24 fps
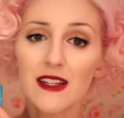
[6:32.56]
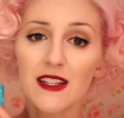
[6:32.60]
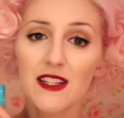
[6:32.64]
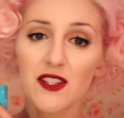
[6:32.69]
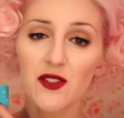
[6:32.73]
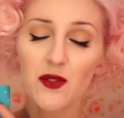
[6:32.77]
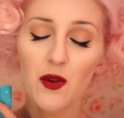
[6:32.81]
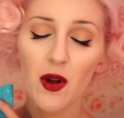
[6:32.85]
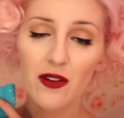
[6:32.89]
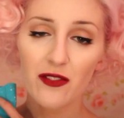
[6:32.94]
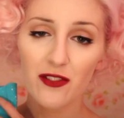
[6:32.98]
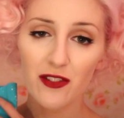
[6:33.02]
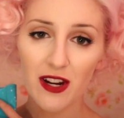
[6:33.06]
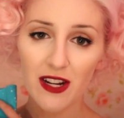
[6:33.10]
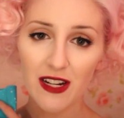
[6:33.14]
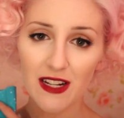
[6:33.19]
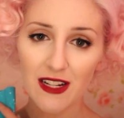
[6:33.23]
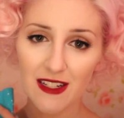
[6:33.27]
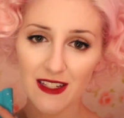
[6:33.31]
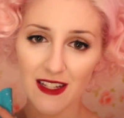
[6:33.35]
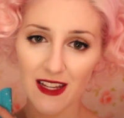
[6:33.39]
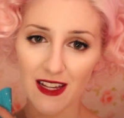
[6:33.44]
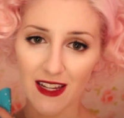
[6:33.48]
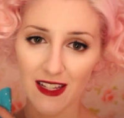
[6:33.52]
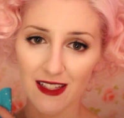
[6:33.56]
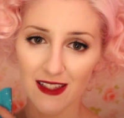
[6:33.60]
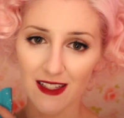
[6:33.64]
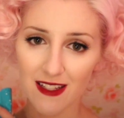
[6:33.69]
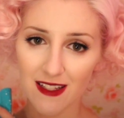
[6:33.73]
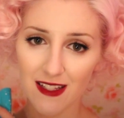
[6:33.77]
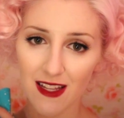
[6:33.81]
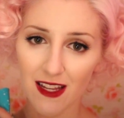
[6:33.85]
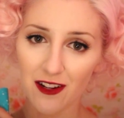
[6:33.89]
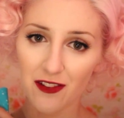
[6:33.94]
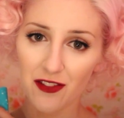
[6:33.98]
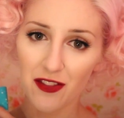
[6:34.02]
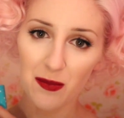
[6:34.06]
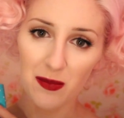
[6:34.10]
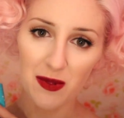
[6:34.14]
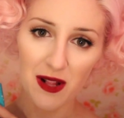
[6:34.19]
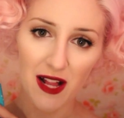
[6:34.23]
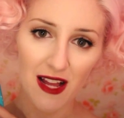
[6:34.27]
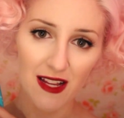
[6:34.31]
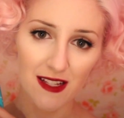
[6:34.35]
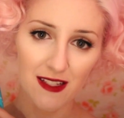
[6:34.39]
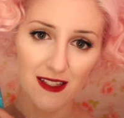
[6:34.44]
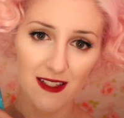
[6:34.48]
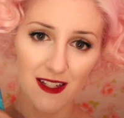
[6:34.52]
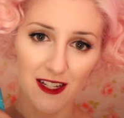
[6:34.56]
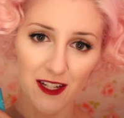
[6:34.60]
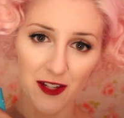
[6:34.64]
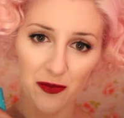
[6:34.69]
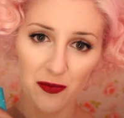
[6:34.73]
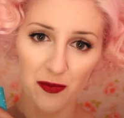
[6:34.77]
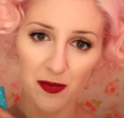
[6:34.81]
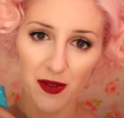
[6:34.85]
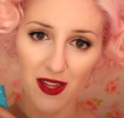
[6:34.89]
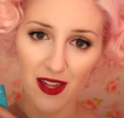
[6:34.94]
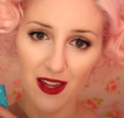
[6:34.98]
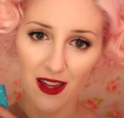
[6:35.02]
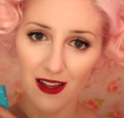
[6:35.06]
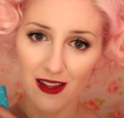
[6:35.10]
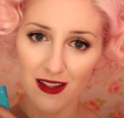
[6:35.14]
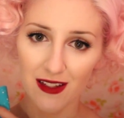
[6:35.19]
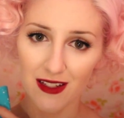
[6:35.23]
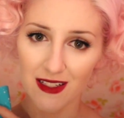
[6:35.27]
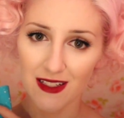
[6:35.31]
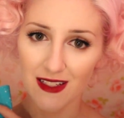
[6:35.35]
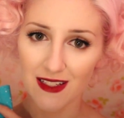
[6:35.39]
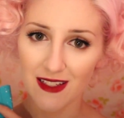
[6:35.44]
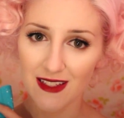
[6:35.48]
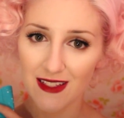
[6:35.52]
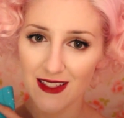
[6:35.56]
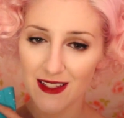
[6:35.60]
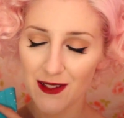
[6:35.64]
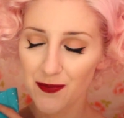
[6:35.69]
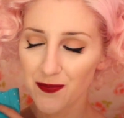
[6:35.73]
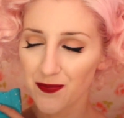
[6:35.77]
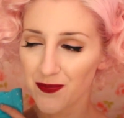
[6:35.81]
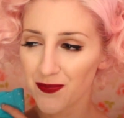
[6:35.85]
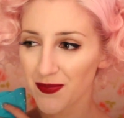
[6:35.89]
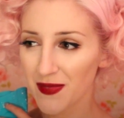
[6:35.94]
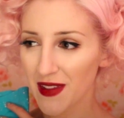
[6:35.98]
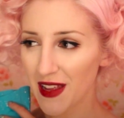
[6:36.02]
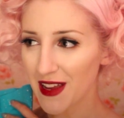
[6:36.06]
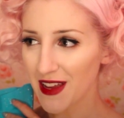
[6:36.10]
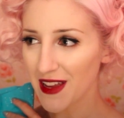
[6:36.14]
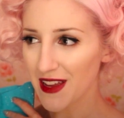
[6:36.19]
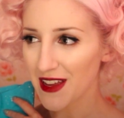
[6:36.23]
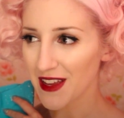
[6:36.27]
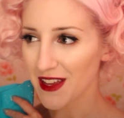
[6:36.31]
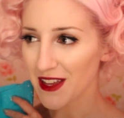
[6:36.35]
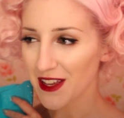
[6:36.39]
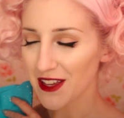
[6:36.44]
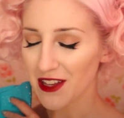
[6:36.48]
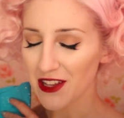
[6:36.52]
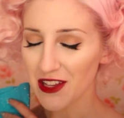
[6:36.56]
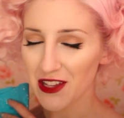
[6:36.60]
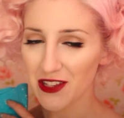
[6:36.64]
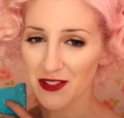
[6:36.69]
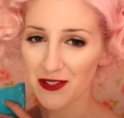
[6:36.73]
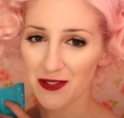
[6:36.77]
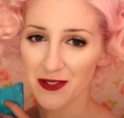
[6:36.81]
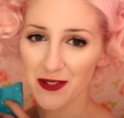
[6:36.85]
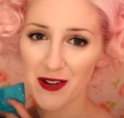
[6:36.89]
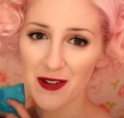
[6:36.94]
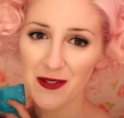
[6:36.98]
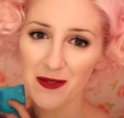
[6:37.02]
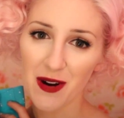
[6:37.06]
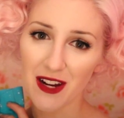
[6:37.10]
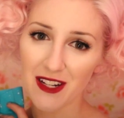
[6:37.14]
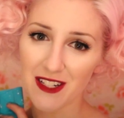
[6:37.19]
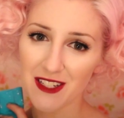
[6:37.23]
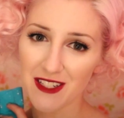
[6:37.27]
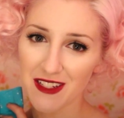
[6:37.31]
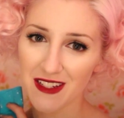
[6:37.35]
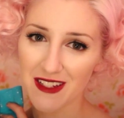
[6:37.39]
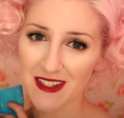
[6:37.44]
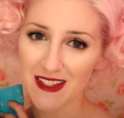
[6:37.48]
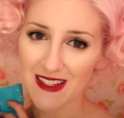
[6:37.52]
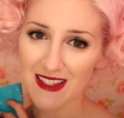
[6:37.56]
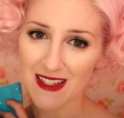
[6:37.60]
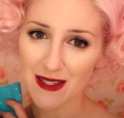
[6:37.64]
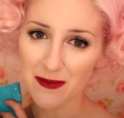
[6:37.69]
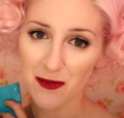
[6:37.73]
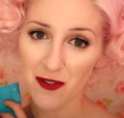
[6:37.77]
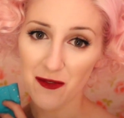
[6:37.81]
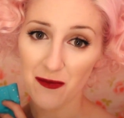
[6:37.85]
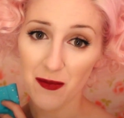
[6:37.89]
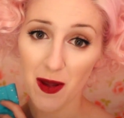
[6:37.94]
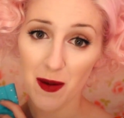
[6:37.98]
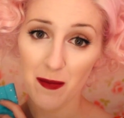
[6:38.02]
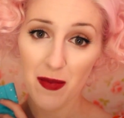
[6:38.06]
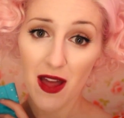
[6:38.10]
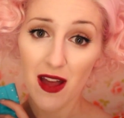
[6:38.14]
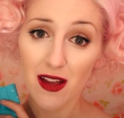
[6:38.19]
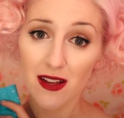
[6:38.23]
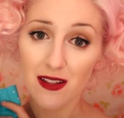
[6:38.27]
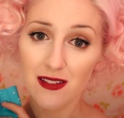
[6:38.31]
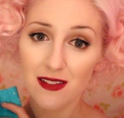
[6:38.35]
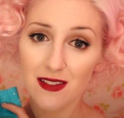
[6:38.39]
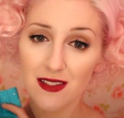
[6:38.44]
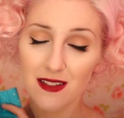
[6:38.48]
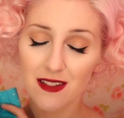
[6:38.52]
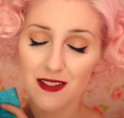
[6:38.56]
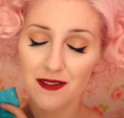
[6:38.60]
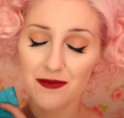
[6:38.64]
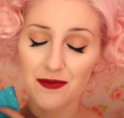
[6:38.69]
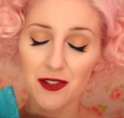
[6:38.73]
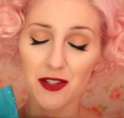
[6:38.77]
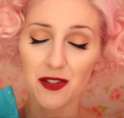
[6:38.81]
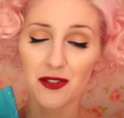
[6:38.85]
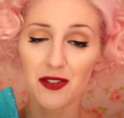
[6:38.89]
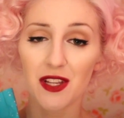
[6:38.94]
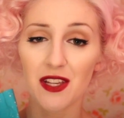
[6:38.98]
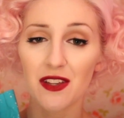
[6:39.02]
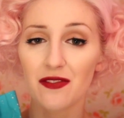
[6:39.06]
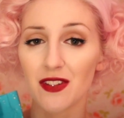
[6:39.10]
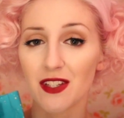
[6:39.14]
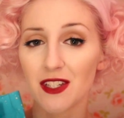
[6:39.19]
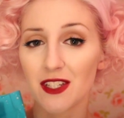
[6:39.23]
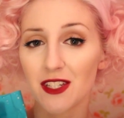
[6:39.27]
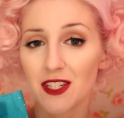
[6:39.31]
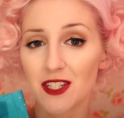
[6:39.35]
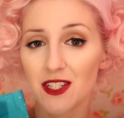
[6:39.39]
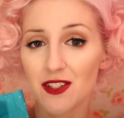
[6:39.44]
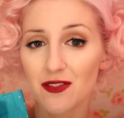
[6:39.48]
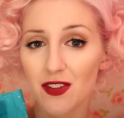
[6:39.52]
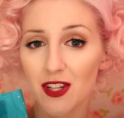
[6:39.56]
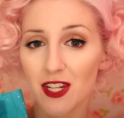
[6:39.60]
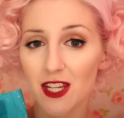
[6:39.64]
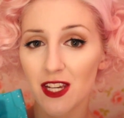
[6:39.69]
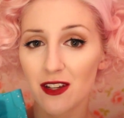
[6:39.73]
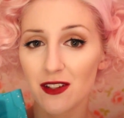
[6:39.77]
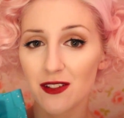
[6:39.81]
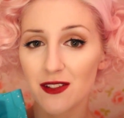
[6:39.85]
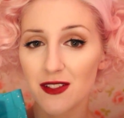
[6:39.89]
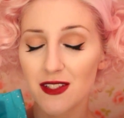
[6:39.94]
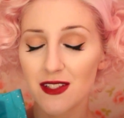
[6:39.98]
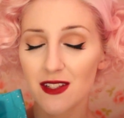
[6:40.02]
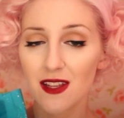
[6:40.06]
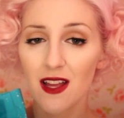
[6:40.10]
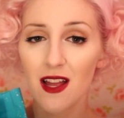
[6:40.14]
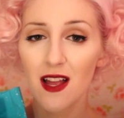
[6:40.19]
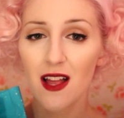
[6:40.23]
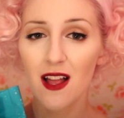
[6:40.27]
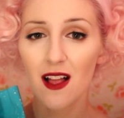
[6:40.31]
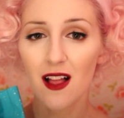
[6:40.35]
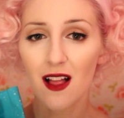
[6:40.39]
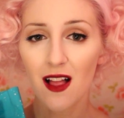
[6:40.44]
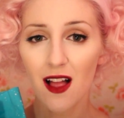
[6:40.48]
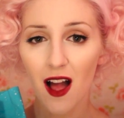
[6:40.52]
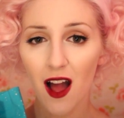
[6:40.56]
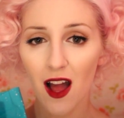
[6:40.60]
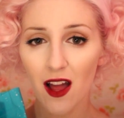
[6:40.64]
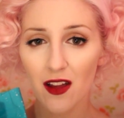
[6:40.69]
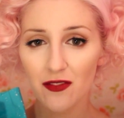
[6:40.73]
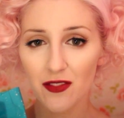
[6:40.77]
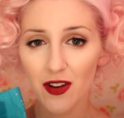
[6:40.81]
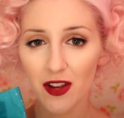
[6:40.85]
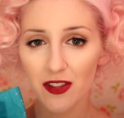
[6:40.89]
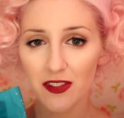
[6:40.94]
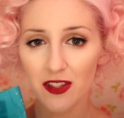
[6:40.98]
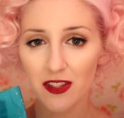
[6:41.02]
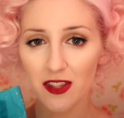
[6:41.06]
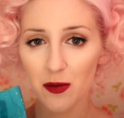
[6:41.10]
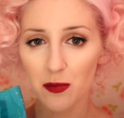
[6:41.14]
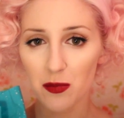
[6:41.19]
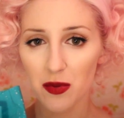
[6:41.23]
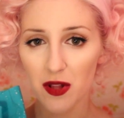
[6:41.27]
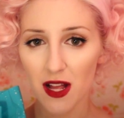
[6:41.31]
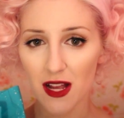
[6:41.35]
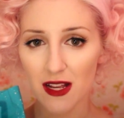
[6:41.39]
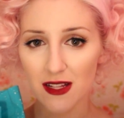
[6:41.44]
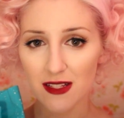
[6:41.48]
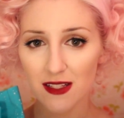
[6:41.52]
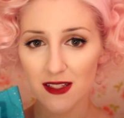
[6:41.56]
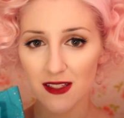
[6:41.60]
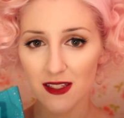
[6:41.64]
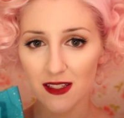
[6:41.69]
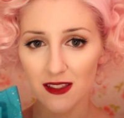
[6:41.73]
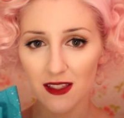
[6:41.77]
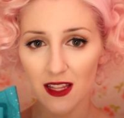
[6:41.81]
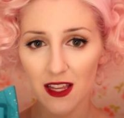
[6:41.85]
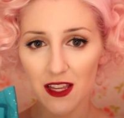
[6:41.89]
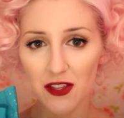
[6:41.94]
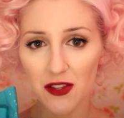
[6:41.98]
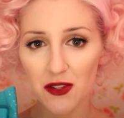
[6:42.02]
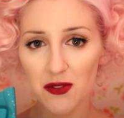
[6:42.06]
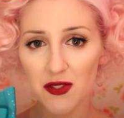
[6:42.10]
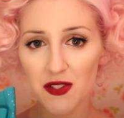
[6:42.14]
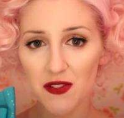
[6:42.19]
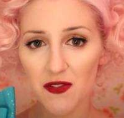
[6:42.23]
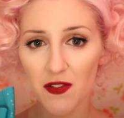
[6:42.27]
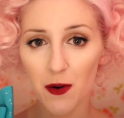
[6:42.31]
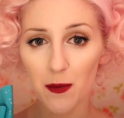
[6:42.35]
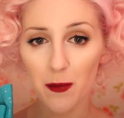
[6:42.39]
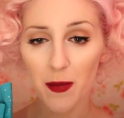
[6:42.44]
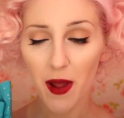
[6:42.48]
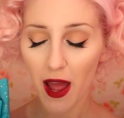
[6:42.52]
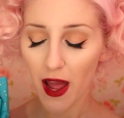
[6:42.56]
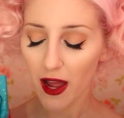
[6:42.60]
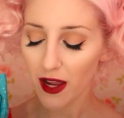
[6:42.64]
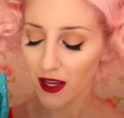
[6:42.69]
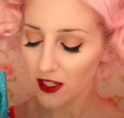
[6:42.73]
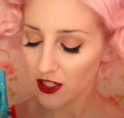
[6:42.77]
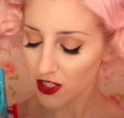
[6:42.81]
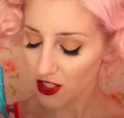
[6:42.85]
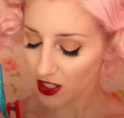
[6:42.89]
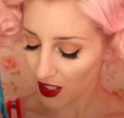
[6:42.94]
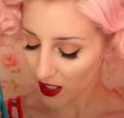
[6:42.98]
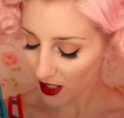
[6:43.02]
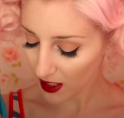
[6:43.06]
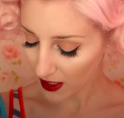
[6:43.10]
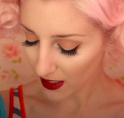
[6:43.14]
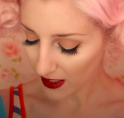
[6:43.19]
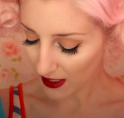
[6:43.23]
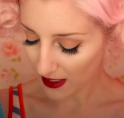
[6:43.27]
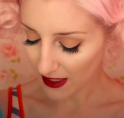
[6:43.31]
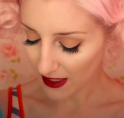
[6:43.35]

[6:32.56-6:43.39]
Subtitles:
So I've already taken this out of the plastic because in rewatching some of my past Unique Vintage videos, I find that the plastic they use for packaging,